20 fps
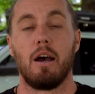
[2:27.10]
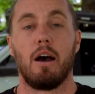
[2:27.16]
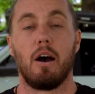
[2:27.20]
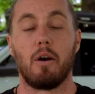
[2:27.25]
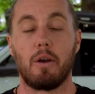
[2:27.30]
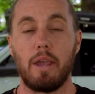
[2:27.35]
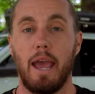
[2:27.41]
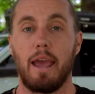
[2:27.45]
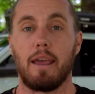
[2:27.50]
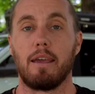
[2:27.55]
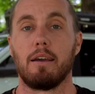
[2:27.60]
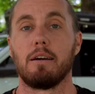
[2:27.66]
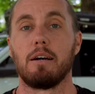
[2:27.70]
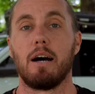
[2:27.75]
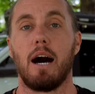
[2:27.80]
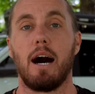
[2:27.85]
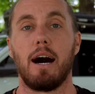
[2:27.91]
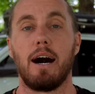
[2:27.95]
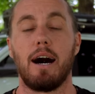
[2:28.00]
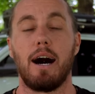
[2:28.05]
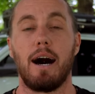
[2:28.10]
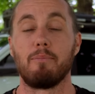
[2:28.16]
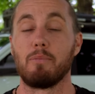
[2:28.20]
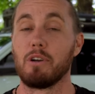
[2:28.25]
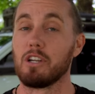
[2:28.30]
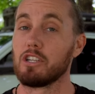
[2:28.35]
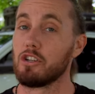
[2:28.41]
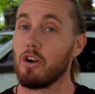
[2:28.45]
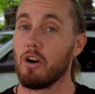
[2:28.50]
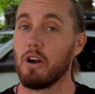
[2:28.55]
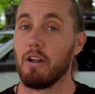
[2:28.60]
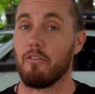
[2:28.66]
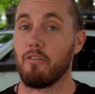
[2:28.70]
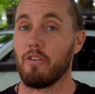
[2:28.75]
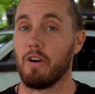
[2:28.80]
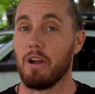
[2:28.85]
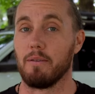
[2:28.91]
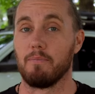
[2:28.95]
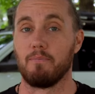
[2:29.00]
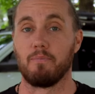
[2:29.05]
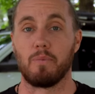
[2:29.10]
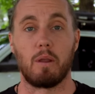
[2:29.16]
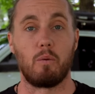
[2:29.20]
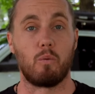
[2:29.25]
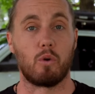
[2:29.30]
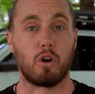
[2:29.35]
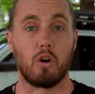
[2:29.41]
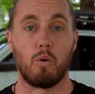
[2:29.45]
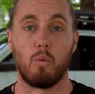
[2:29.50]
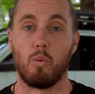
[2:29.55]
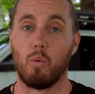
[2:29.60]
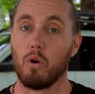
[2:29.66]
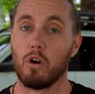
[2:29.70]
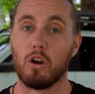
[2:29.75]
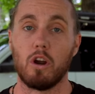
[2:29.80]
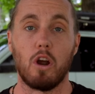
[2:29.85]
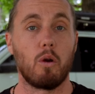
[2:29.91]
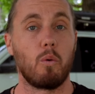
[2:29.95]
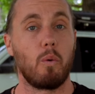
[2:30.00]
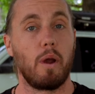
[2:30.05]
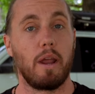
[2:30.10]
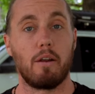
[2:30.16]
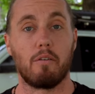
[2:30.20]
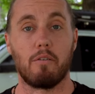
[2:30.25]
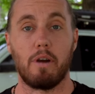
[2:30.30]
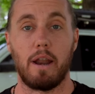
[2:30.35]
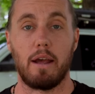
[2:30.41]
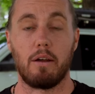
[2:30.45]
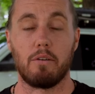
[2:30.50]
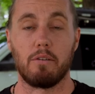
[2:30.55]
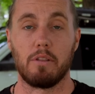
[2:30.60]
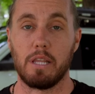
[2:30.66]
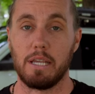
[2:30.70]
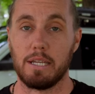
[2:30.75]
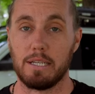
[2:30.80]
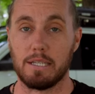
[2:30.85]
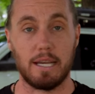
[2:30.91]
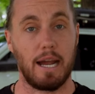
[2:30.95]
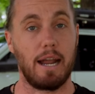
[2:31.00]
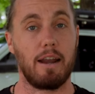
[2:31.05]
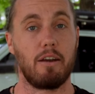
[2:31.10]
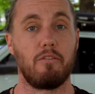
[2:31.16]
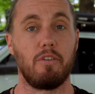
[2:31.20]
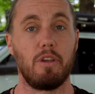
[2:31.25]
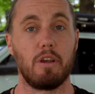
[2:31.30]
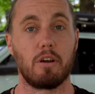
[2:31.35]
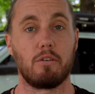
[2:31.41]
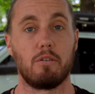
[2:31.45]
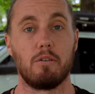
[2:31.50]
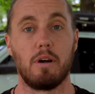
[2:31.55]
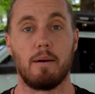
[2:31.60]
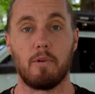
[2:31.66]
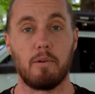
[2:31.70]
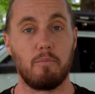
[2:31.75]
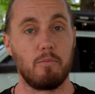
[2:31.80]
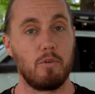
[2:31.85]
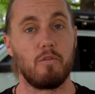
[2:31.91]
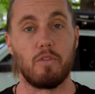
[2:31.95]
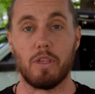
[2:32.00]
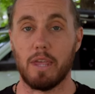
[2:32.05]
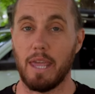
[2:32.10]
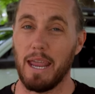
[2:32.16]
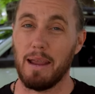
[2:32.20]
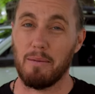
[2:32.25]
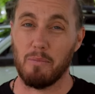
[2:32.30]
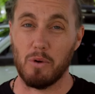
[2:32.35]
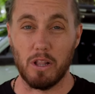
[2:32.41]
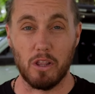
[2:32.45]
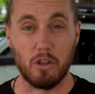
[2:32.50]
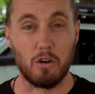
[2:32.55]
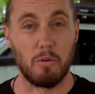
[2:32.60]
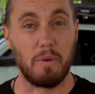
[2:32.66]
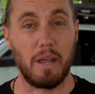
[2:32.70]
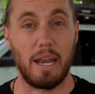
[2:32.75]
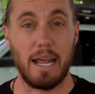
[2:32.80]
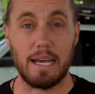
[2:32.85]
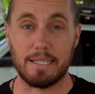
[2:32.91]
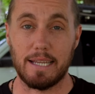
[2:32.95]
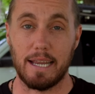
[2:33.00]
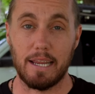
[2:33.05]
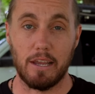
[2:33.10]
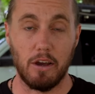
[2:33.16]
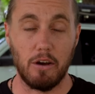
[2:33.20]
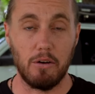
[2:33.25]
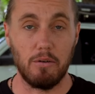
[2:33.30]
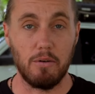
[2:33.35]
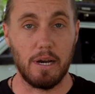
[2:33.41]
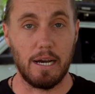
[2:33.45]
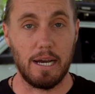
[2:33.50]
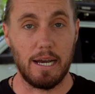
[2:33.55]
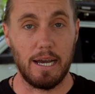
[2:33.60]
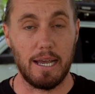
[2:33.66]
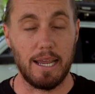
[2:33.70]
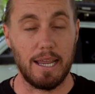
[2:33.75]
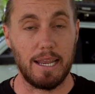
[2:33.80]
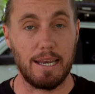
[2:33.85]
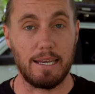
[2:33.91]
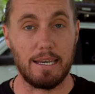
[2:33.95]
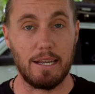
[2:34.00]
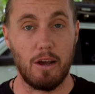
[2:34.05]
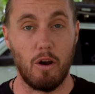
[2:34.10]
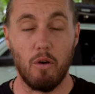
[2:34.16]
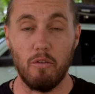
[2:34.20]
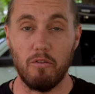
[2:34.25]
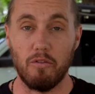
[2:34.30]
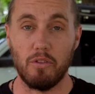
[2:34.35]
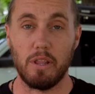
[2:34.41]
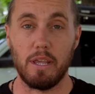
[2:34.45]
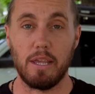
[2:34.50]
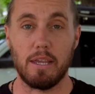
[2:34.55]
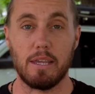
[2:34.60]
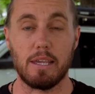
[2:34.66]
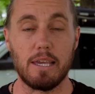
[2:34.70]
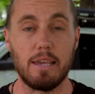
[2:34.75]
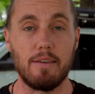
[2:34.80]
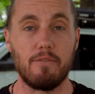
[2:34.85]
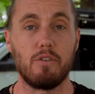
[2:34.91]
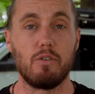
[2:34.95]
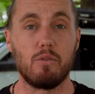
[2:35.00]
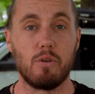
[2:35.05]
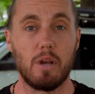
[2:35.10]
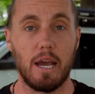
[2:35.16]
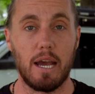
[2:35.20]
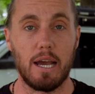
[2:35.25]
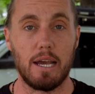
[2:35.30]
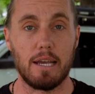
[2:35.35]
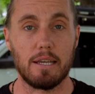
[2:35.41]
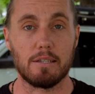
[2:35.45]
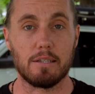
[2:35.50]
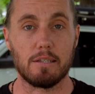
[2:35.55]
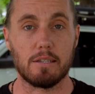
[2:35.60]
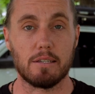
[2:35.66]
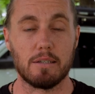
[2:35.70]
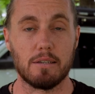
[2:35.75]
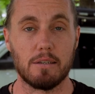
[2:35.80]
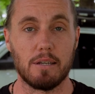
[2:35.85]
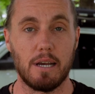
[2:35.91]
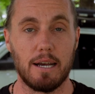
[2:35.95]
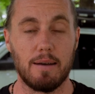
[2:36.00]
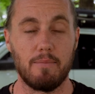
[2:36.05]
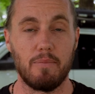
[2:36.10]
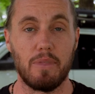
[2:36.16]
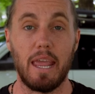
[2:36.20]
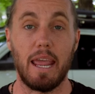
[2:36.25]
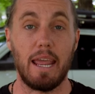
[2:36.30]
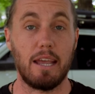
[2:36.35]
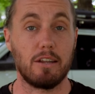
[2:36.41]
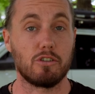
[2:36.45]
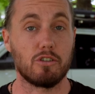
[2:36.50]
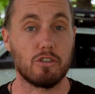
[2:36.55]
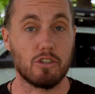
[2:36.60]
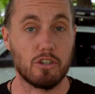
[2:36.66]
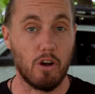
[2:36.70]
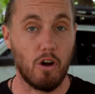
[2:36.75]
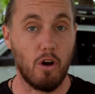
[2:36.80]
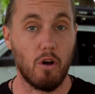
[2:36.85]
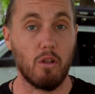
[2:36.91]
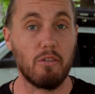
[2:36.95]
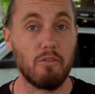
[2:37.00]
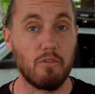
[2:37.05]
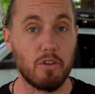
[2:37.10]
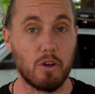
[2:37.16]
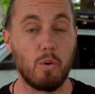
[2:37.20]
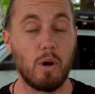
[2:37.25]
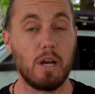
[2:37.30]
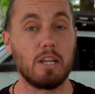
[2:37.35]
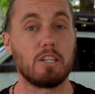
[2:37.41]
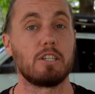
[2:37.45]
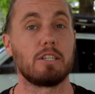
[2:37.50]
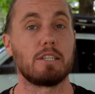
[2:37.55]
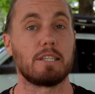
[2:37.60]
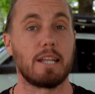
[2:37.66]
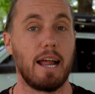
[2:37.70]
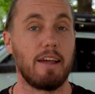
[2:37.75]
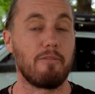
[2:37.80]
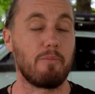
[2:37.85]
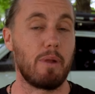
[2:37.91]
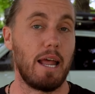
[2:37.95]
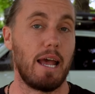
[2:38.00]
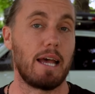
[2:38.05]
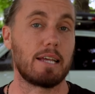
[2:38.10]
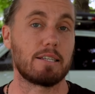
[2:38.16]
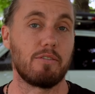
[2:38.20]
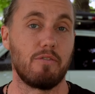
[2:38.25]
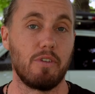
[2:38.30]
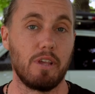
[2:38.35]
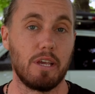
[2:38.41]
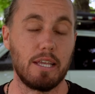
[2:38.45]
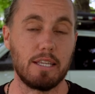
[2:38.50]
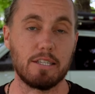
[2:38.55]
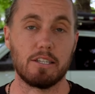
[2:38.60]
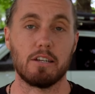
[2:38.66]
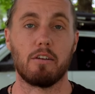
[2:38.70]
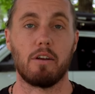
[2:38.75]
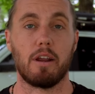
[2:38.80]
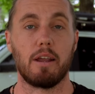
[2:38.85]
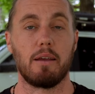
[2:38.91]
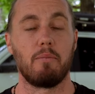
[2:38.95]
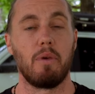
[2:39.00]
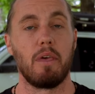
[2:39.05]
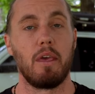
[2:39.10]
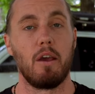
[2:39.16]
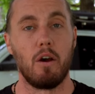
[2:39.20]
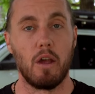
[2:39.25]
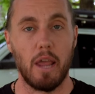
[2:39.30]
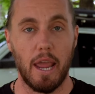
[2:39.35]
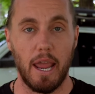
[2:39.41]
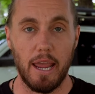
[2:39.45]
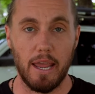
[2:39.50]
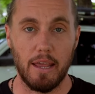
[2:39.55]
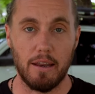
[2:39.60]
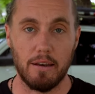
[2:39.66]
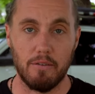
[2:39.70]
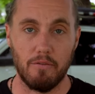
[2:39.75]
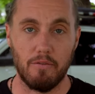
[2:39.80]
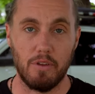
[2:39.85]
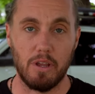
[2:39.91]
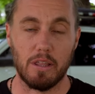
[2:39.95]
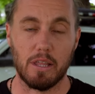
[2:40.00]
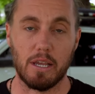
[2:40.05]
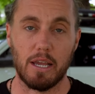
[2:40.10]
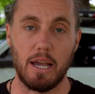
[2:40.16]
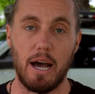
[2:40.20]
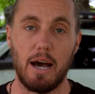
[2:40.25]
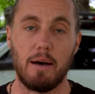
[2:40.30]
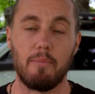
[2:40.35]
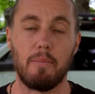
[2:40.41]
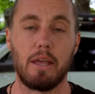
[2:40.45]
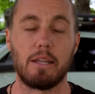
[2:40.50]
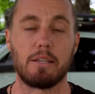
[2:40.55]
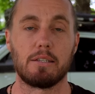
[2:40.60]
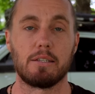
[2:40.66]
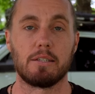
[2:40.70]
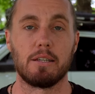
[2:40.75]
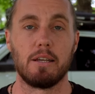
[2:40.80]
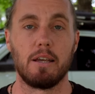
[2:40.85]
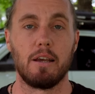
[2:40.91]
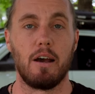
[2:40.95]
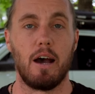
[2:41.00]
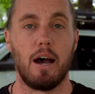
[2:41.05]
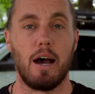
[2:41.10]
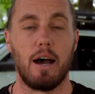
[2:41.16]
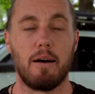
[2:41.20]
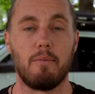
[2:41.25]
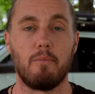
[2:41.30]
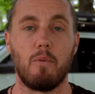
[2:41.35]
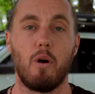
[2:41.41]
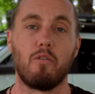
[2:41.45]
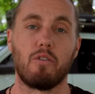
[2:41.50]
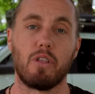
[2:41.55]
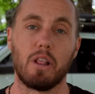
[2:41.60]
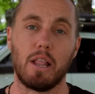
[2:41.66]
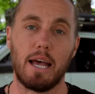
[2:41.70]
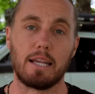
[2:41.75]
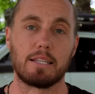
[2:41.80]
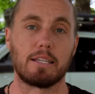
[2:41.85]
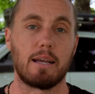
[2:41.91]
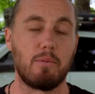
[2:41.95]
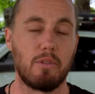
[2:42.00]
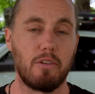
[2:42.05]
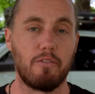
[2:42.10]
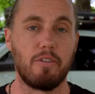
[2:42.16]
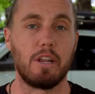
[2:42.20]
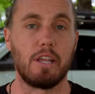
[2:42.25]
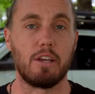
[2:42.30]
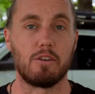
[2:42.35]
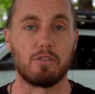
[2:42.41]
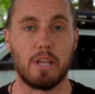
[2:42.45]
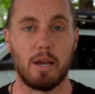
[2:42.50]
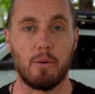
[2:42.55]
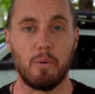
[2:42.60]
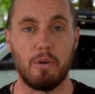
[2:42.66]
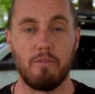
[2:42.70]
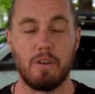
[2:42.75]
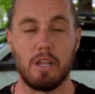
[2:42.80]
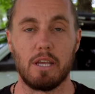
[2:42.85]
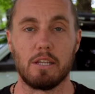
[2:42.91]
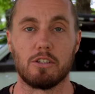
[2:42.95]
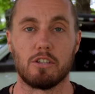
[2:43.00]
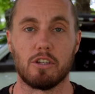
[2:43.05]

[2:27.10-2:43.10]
Okay, uh, I'm gonna start up front and we're gonna work our way around the entire vehicle. I'm gonna move the camera a little bit as I go uh, and hopefully give you guys um, the answers to all of the questions that I've been asked via Instagram and via the comments um, over the last couple of videos that we've did.